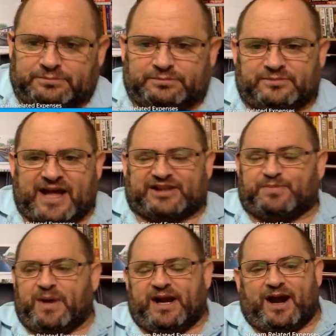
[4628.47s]

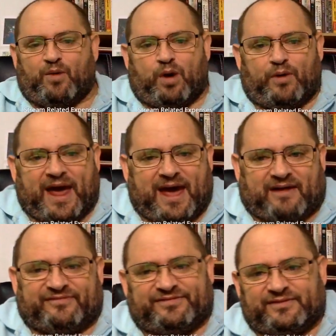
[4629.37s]
that's money I won't
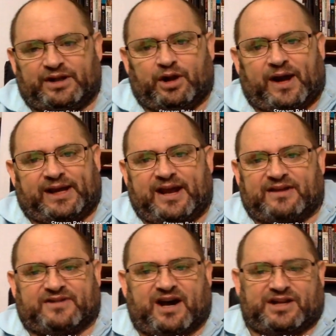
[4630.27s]
have, I
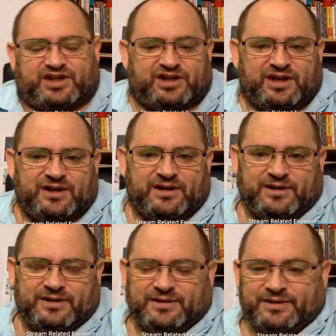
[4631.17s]
can't touch.
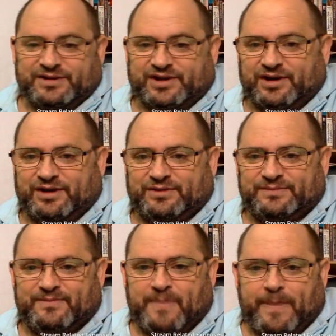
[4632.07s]

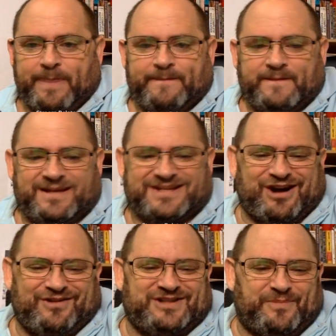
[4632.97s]
So, it's
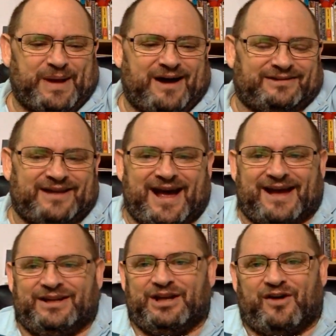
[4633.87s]
always about
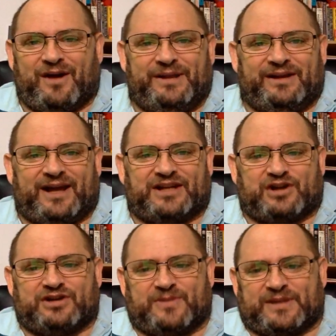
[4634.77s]
that, it's
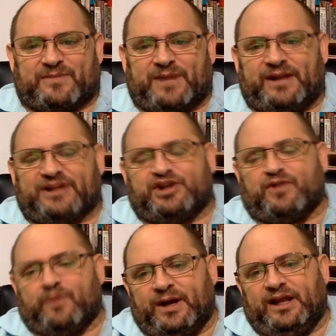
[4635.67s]
always about the money. Unless
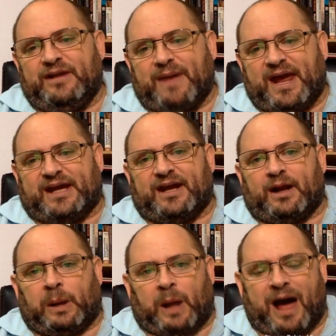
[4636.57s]
you're really making
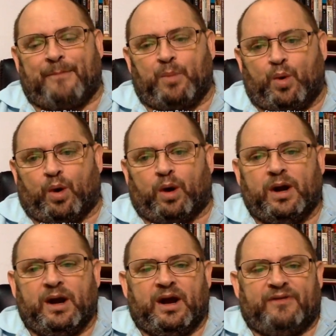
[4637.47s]
a lot
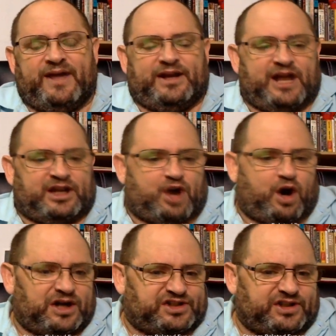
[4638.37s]
more than it
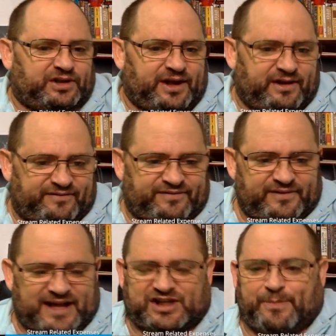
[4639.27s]
costs to live.
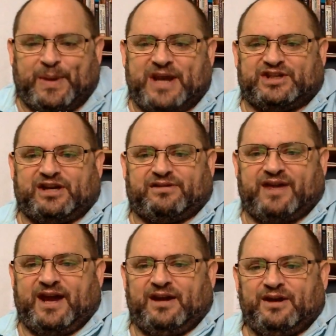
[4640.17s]
That's a basic
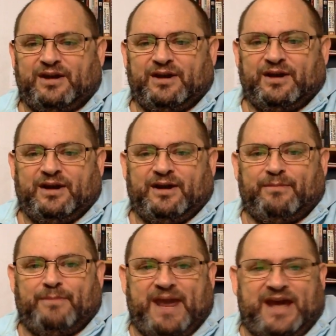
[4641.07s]
thing.
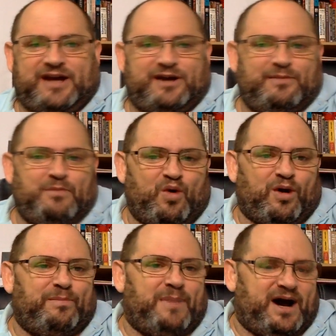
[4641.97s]
Make
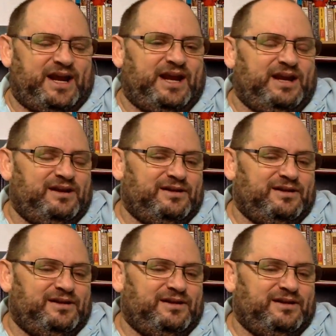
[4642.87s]
more money